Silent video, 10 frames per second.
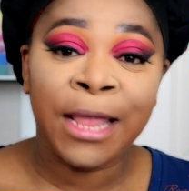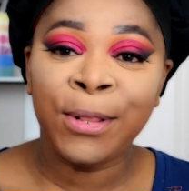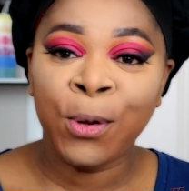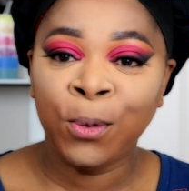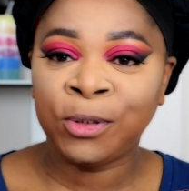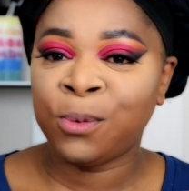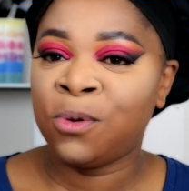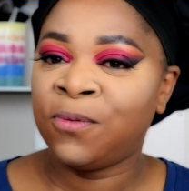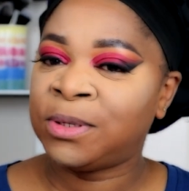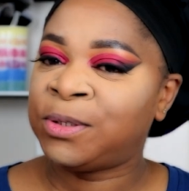I know some
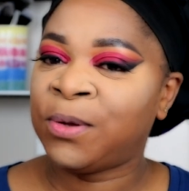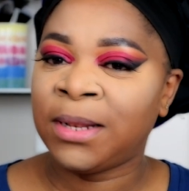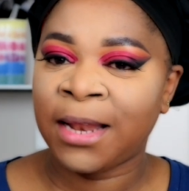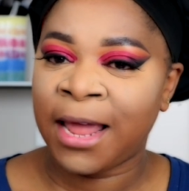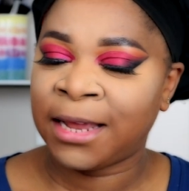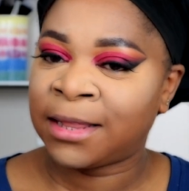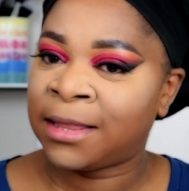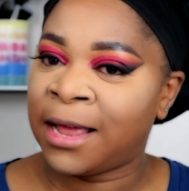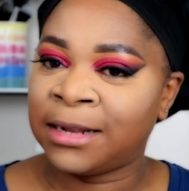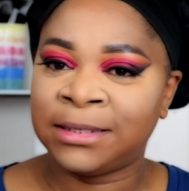of us don't like
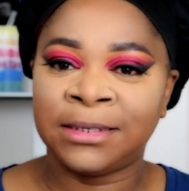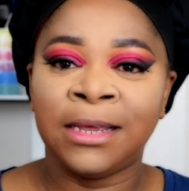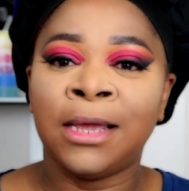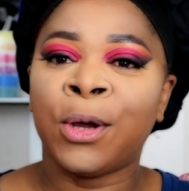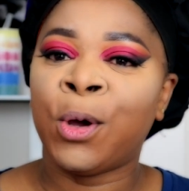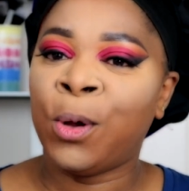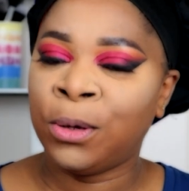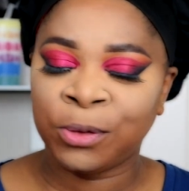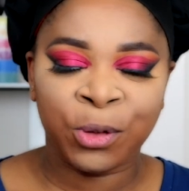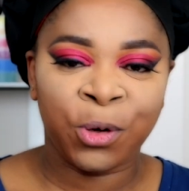that
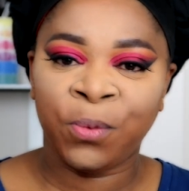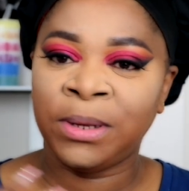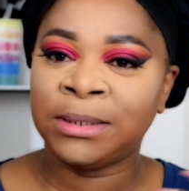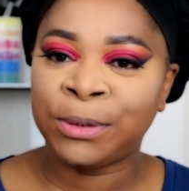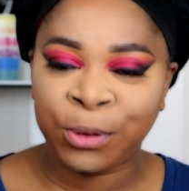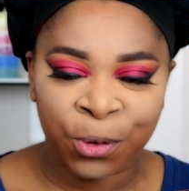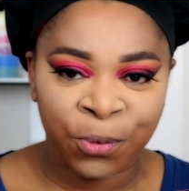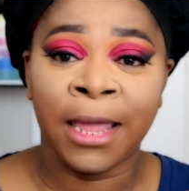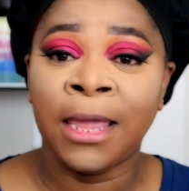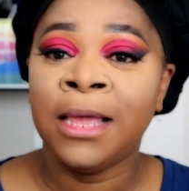contouring
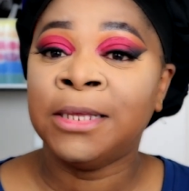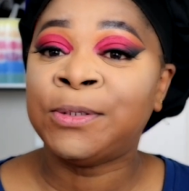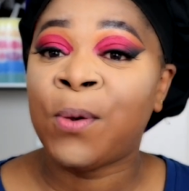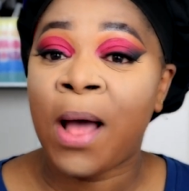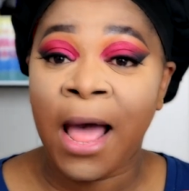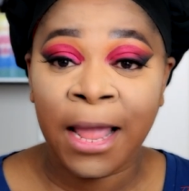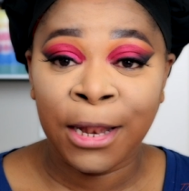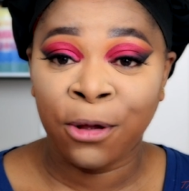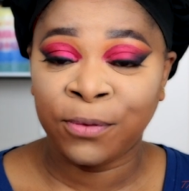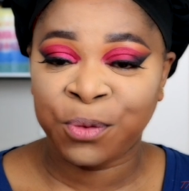stuff, so I
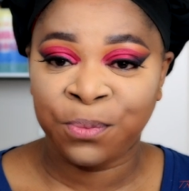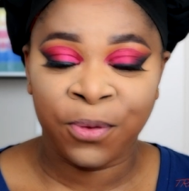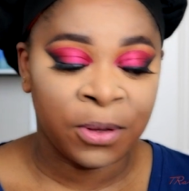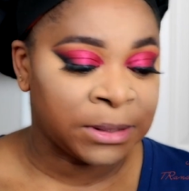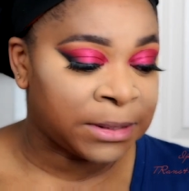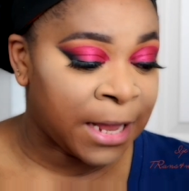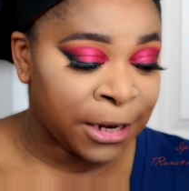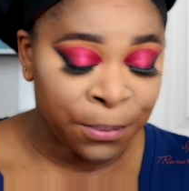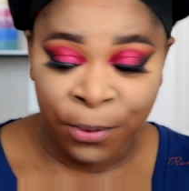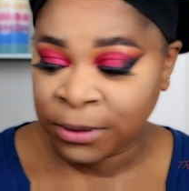love to bronze.
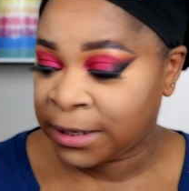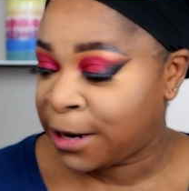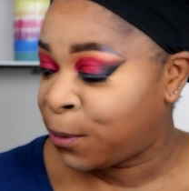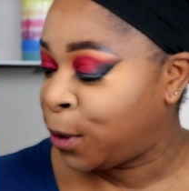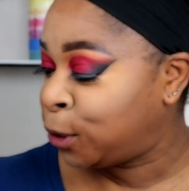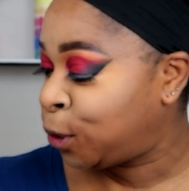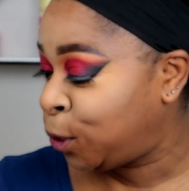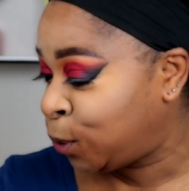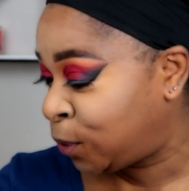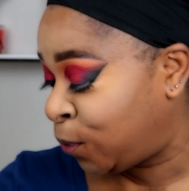And the bronzer that I'm going to
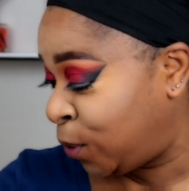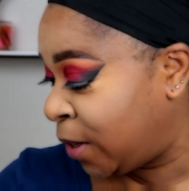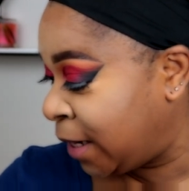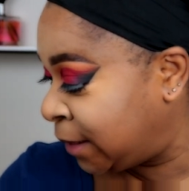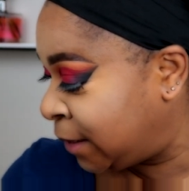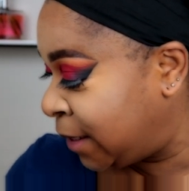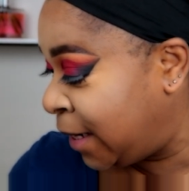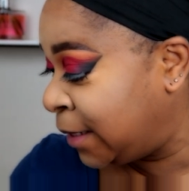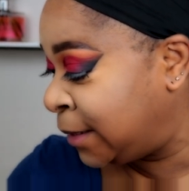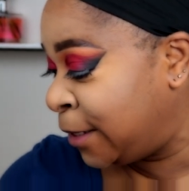use for you guys
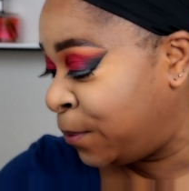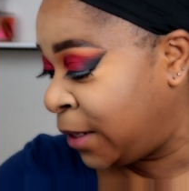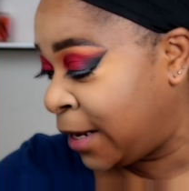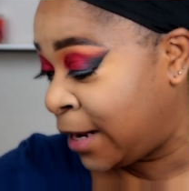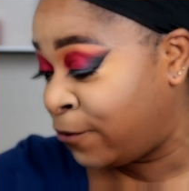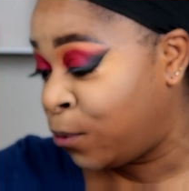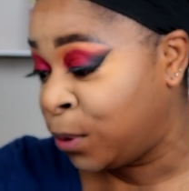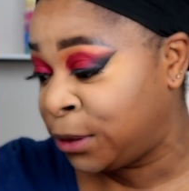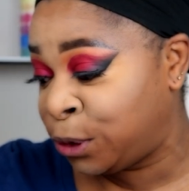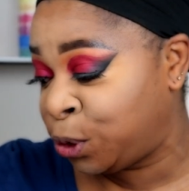today is something that I've
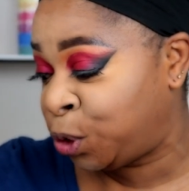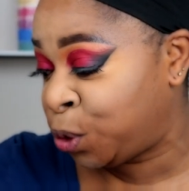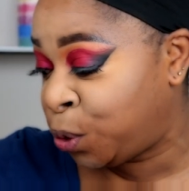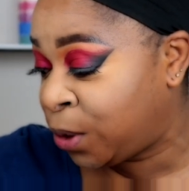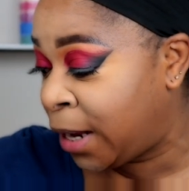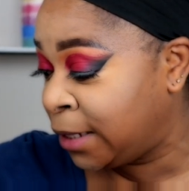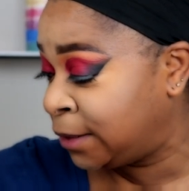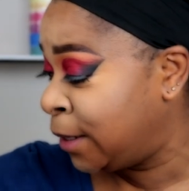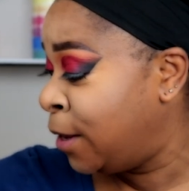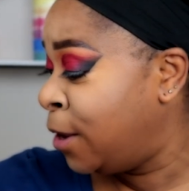wanted to show you
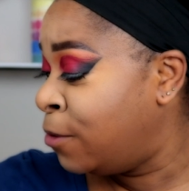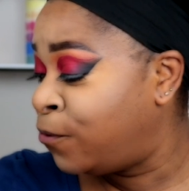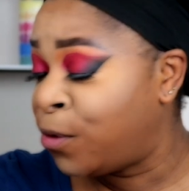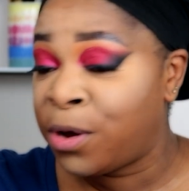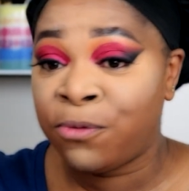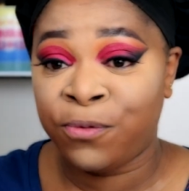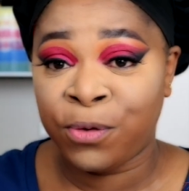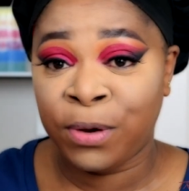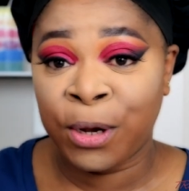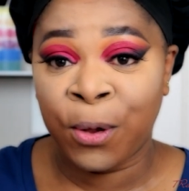guys for a
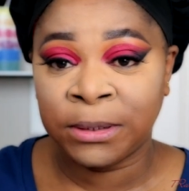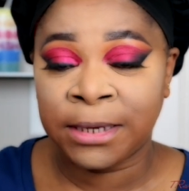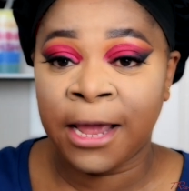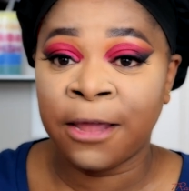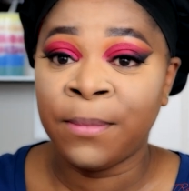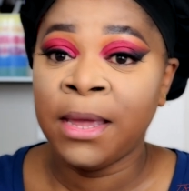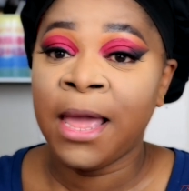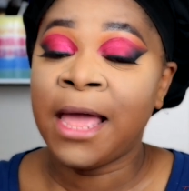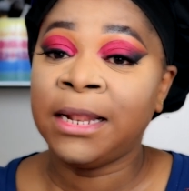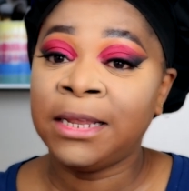very long time.
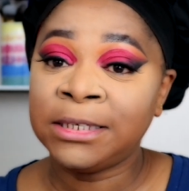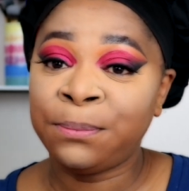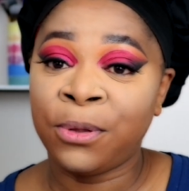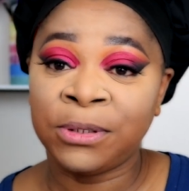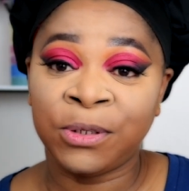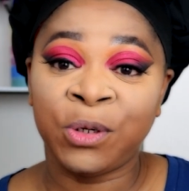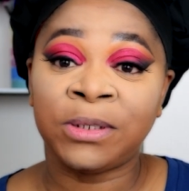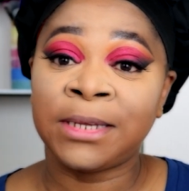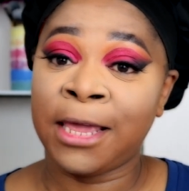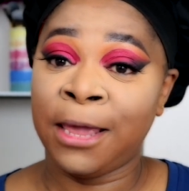And this bronzer
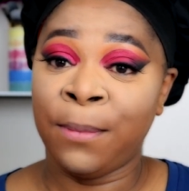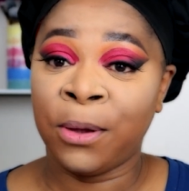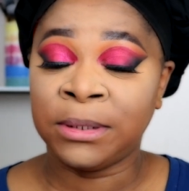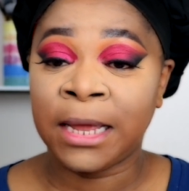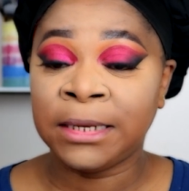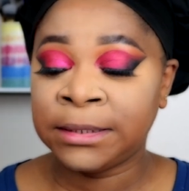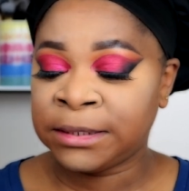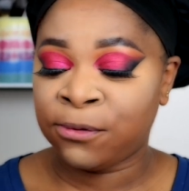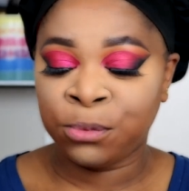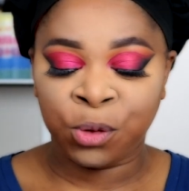just came out, and this
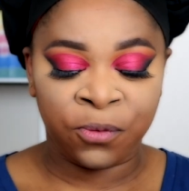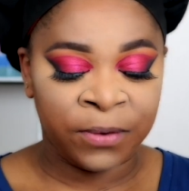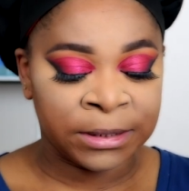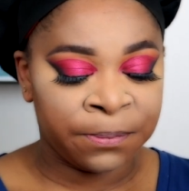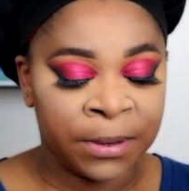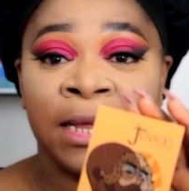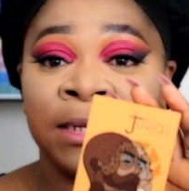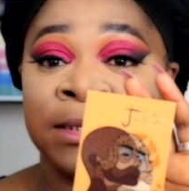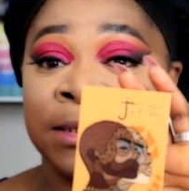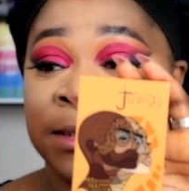is from Juvia's Blend,
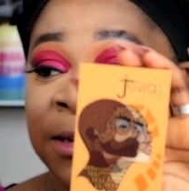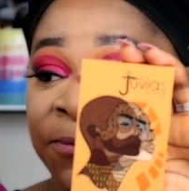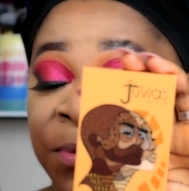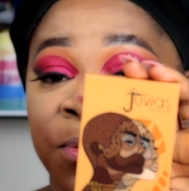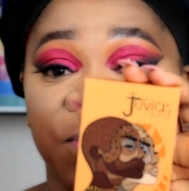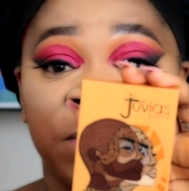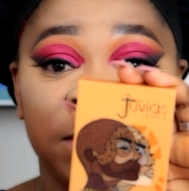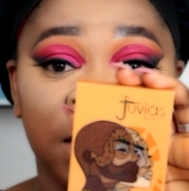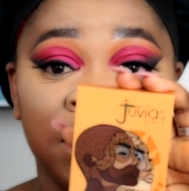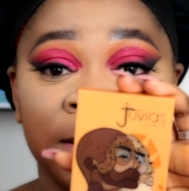and this is their very
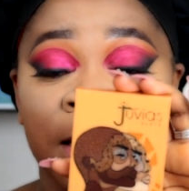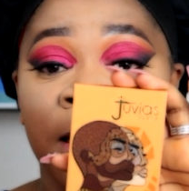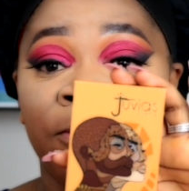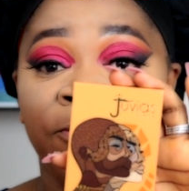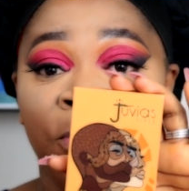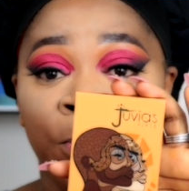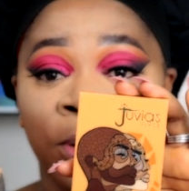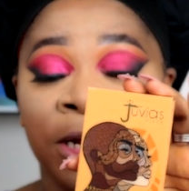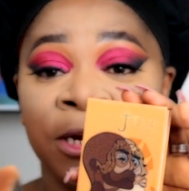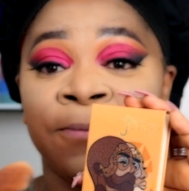recent
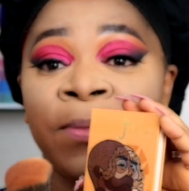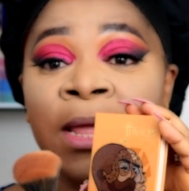formula.